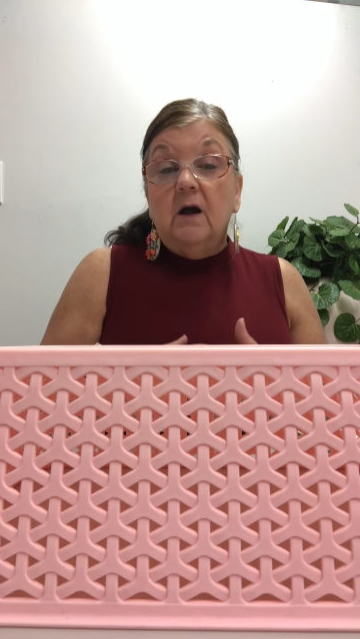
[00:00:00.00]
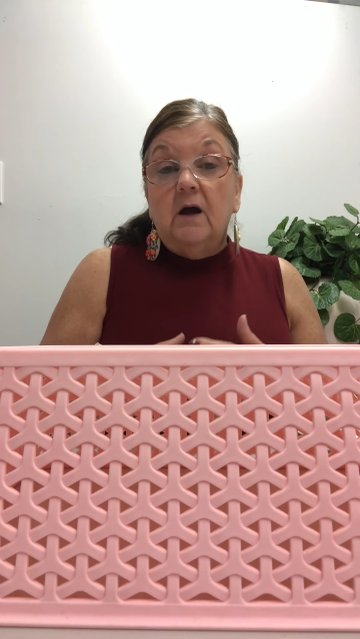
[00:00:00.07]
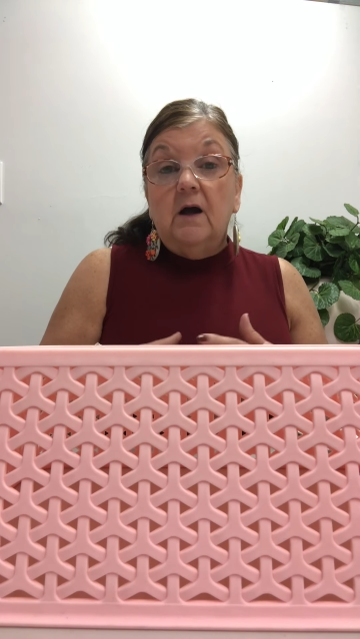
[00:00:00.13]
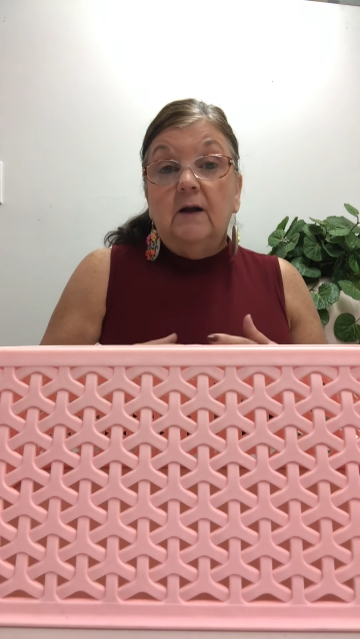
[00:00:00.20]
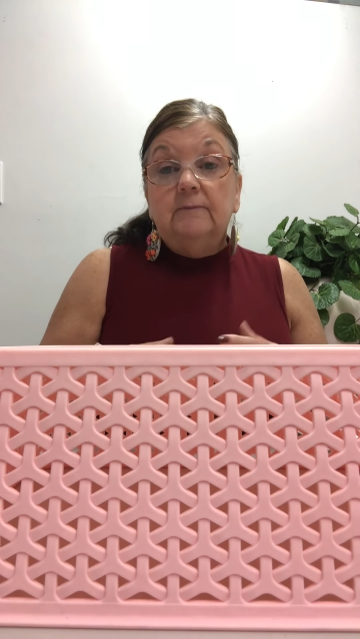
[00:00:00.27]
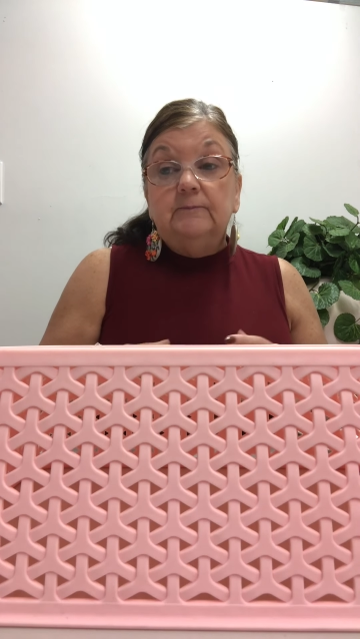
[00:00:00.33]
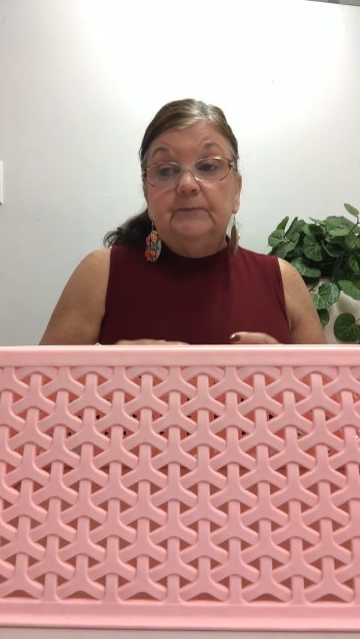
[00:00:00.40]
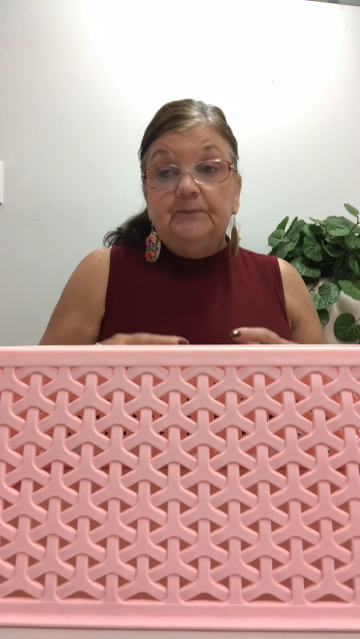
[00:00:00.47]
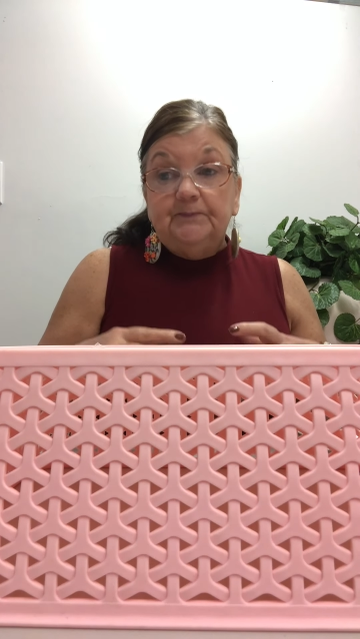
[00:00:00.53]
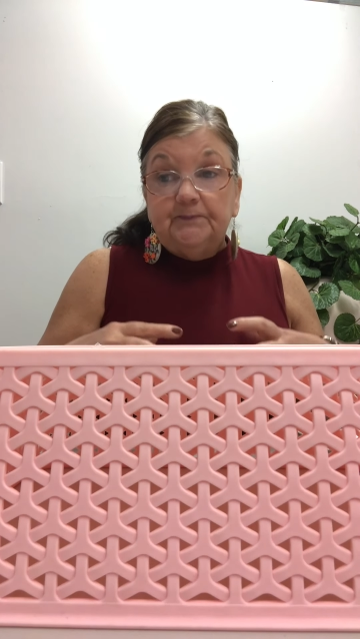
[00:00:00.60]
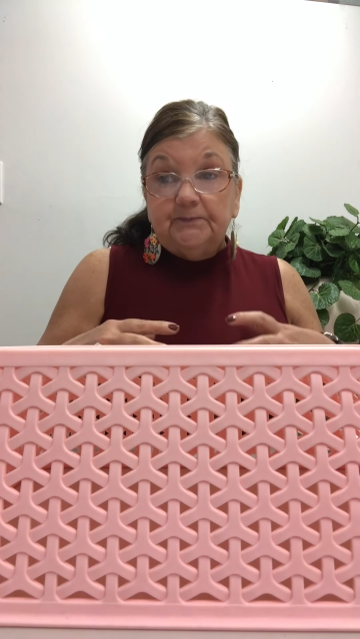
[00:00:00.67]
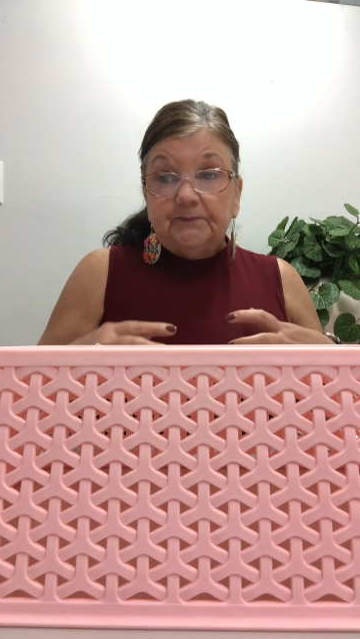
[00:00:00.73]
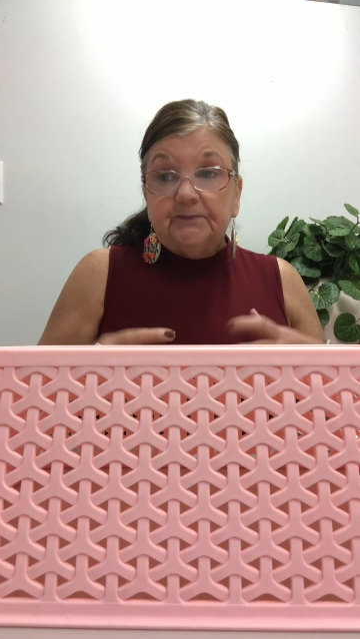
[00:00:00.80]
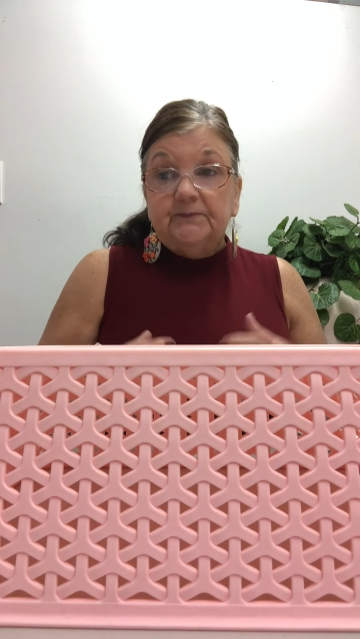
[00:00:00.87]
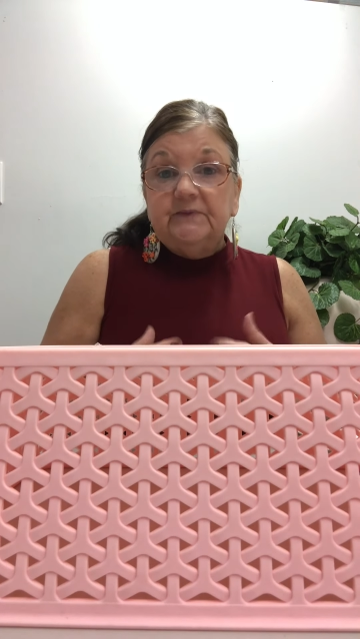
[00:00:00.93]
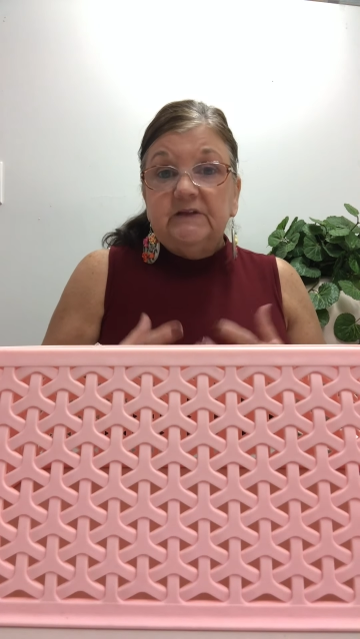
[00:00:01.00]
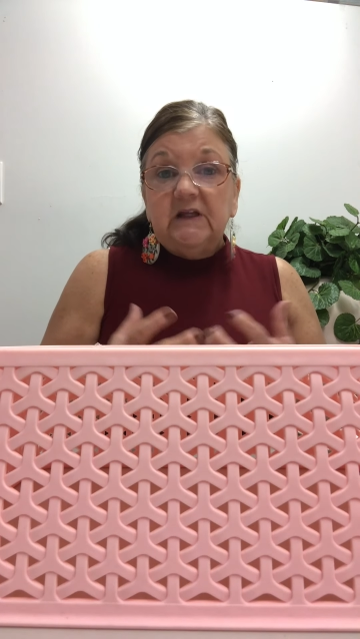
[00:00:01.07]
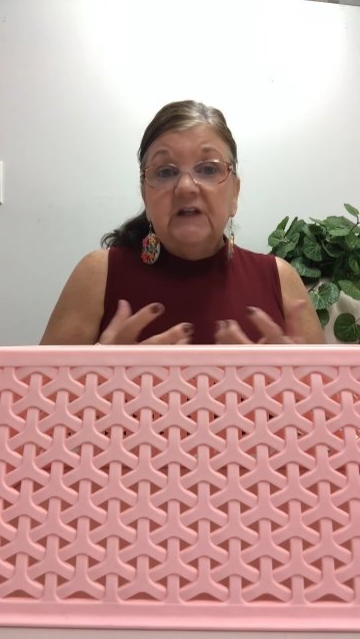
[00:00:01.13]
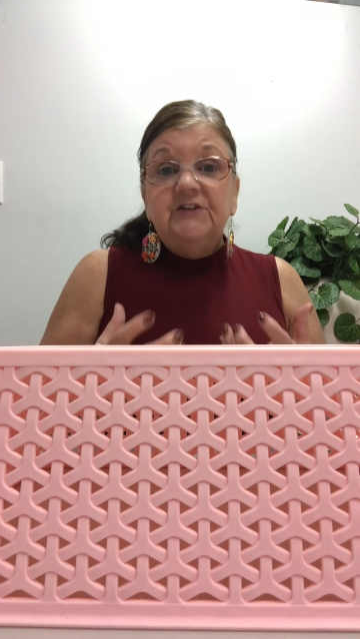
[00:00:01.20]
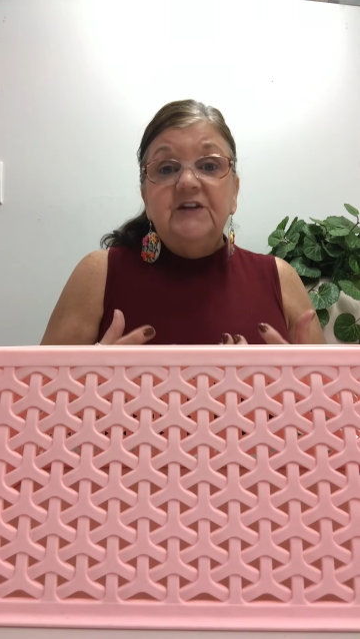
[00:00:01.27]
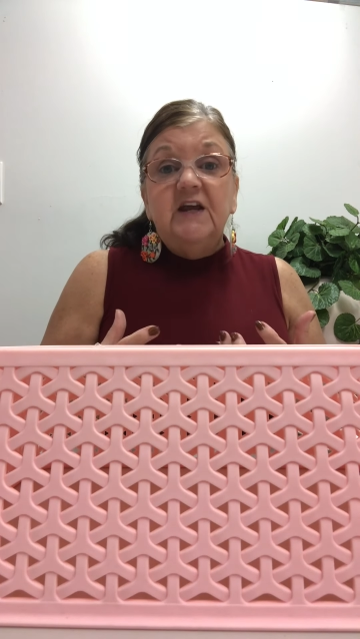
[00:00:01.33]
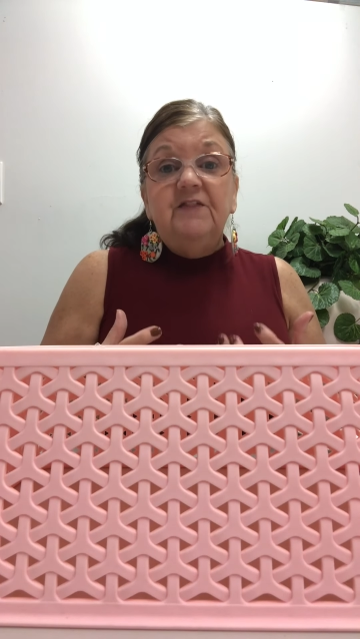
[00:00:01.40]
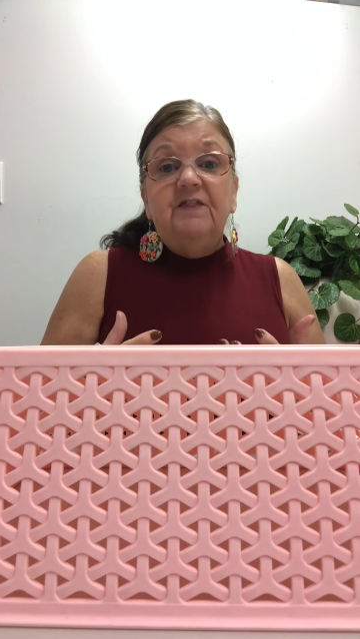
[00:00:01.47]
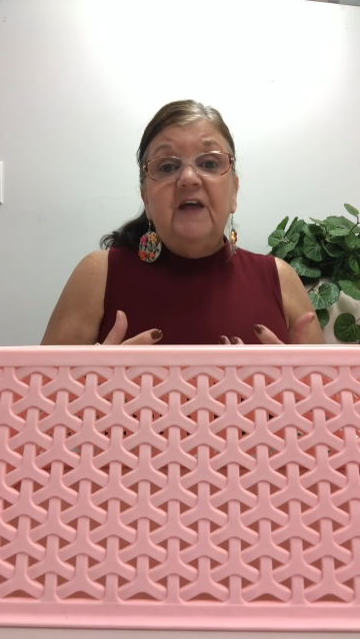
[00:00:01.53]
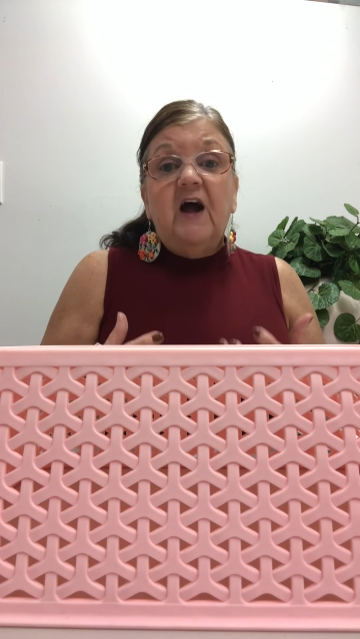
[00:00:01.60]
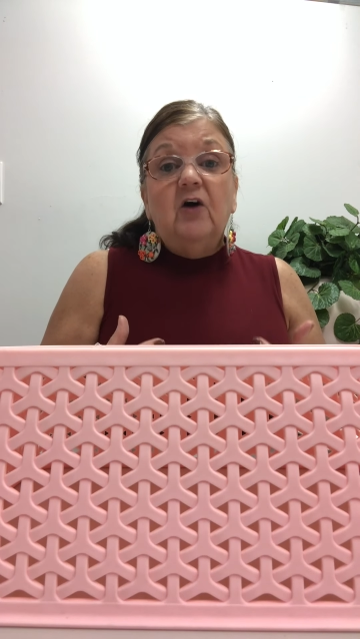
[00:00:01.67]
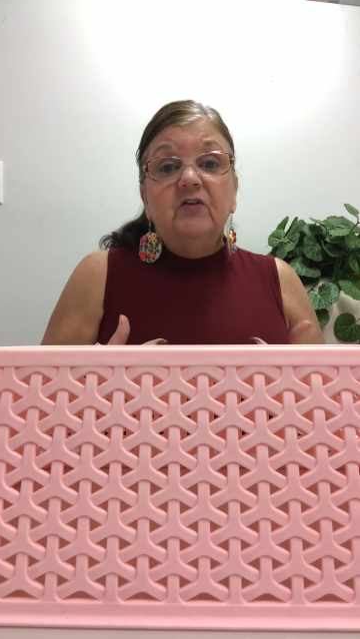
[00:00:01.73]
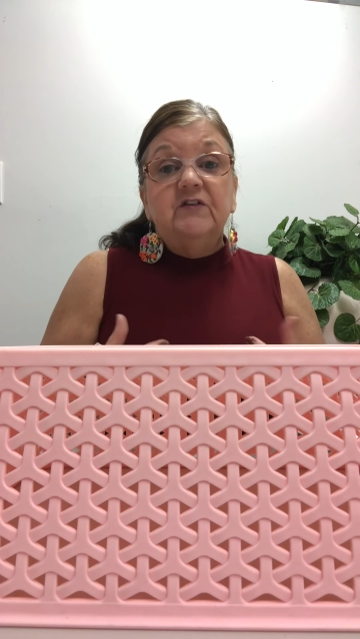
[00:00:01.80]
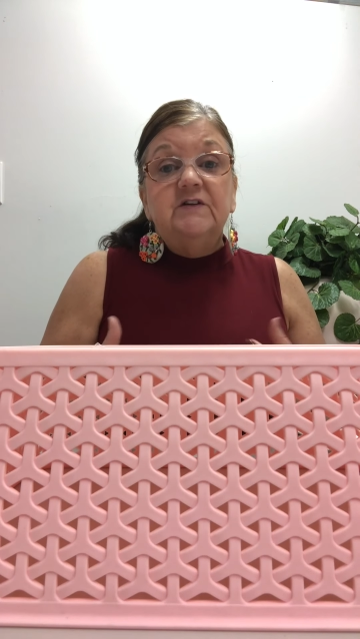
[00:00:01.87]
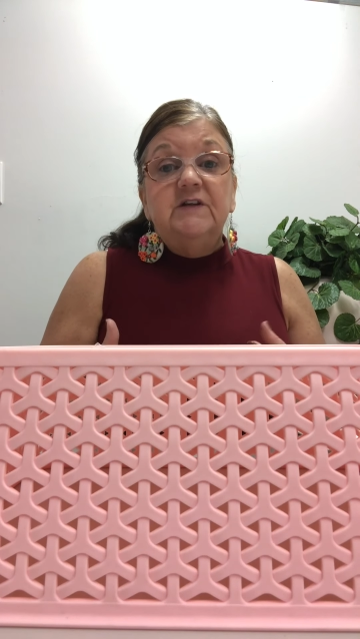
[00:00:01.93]

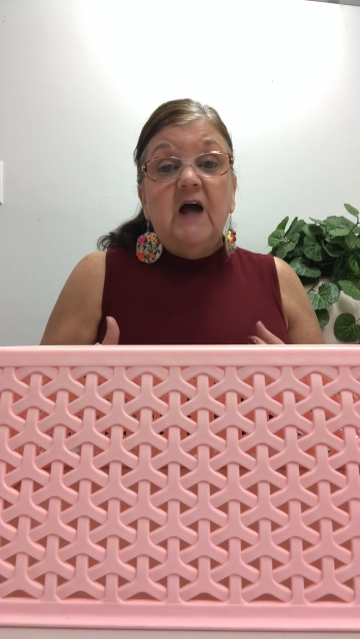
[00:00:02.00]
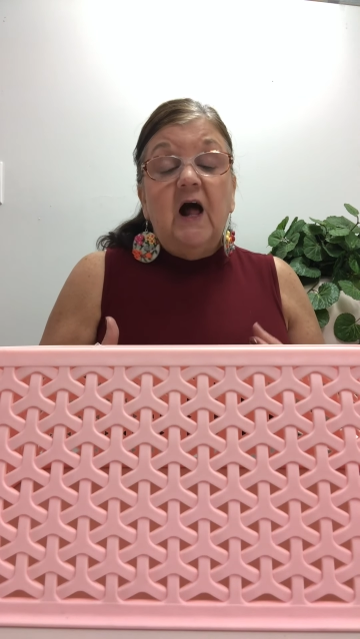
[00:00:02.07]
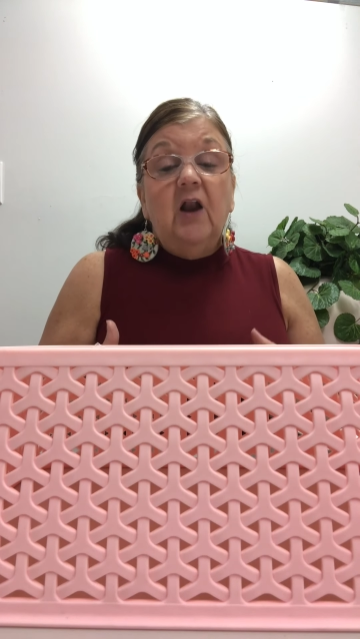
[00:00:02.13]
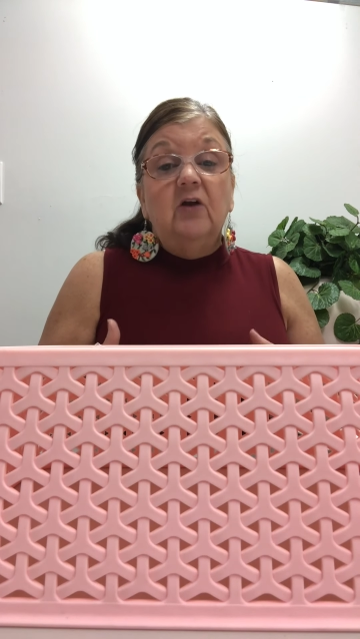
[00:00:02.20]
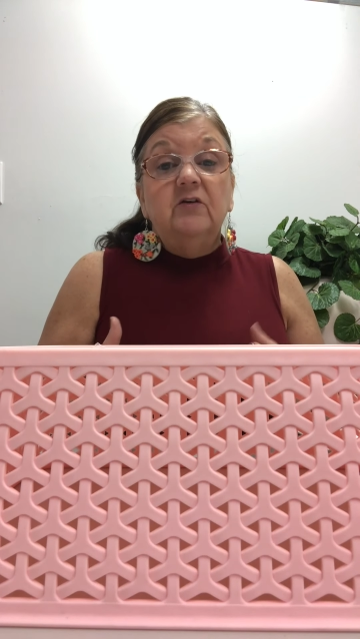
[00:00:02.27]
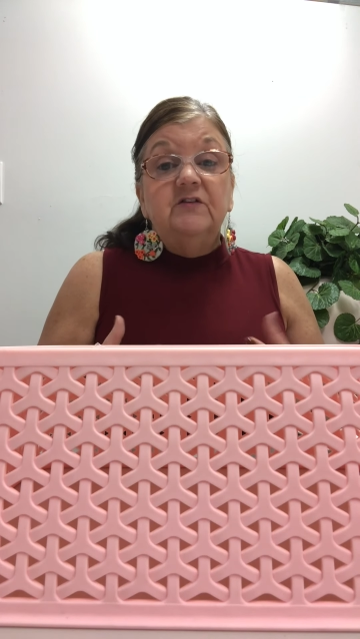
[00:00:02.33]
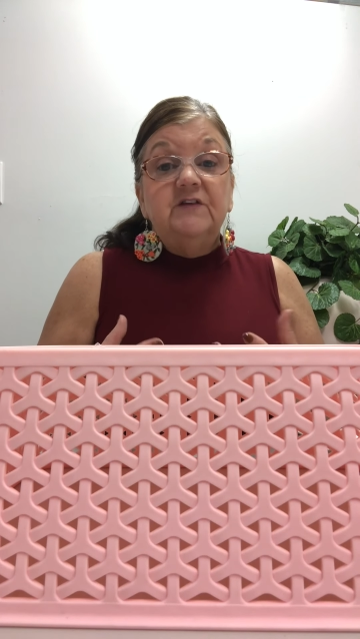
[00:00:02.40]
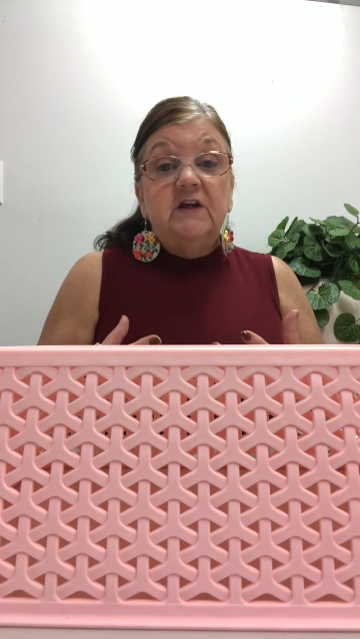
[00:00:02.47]
$10,000